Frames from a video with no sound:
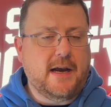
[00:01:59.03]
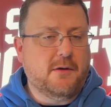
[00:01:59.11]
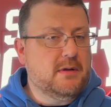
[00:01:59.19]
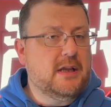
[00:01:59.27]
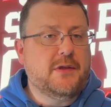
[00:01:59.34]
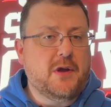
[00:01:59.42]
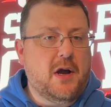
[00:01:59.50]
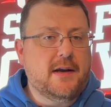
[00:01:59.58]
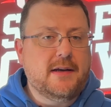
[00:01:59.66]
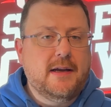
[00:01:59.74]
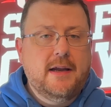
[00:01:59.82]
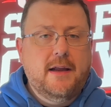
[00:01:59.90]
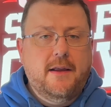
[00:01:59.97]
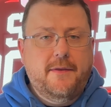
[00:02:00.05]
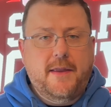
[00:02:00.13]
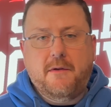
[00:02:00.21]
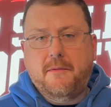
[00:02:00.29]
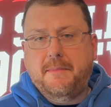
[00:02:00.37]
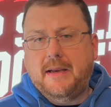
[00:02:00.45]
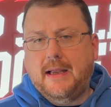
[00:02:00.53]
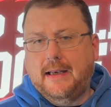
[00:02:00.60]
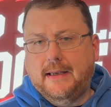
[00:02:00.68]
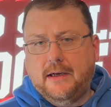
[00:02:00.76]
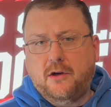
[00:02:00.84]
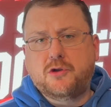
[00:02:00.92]
I really thought they would be a
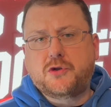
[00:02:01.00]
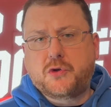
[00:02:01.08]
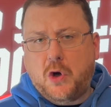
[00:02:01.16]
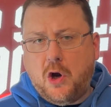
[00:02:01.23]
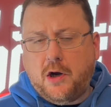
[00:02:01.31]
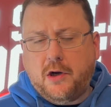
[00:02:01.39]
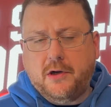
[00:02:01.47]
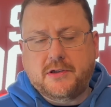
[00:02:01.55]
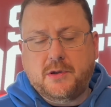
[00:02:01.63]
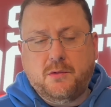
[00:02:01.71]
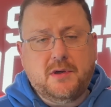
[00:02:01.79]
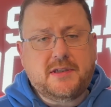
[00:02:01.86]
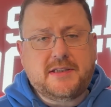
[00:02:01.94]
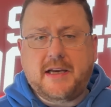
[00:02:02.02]
little stronger. So we'll see.